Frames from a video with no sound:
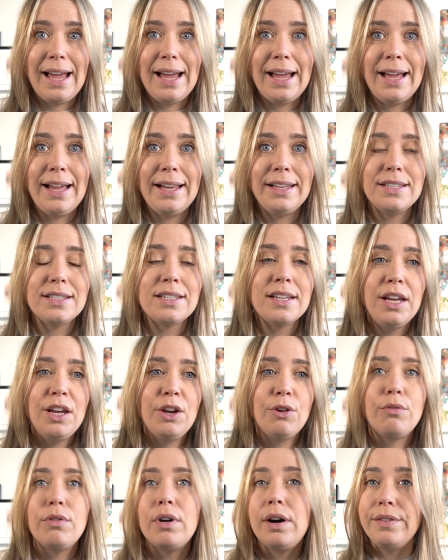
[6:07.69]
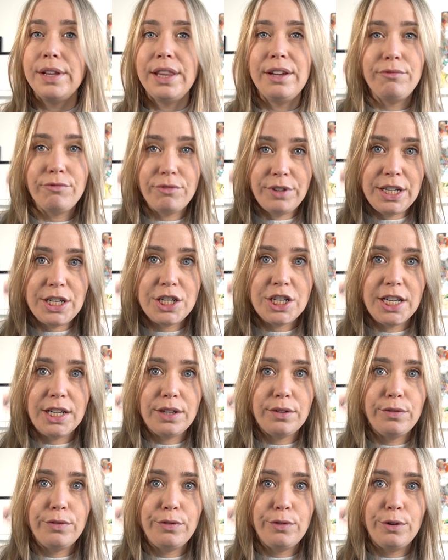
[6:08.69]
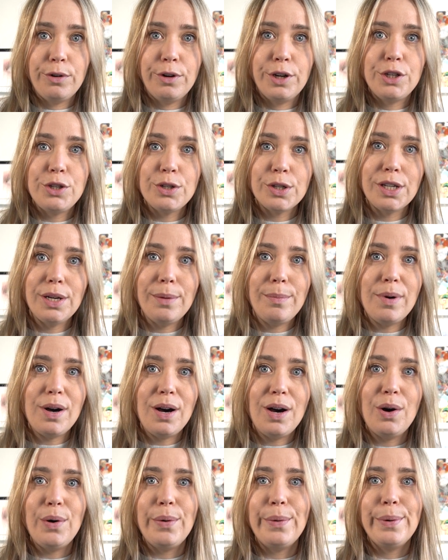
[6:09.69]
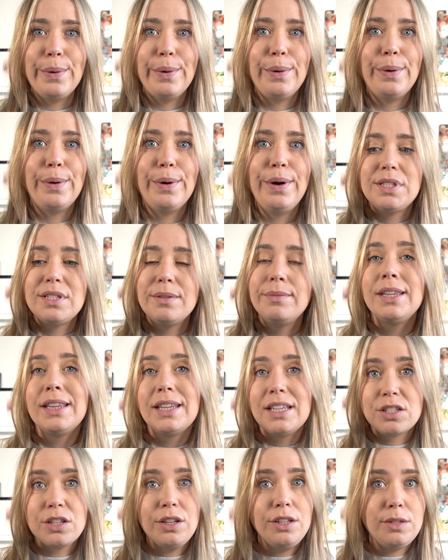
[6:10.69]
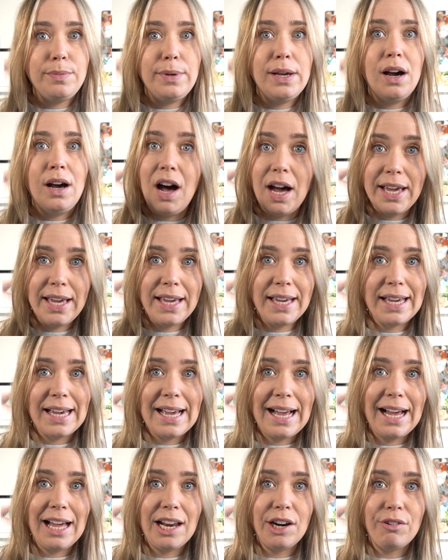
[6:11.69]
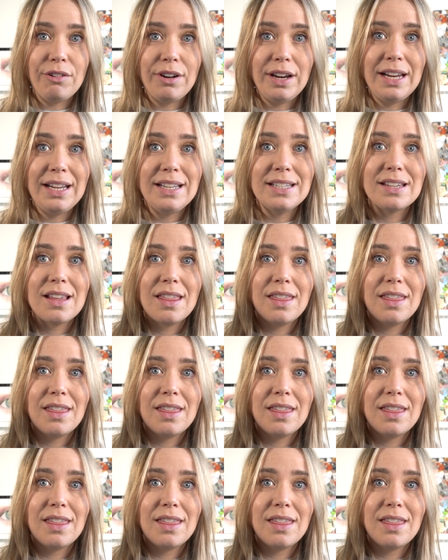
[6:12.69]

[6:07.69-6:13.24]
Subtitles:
and rather than reaching for a chocolate bar or something that's going to be high in calories,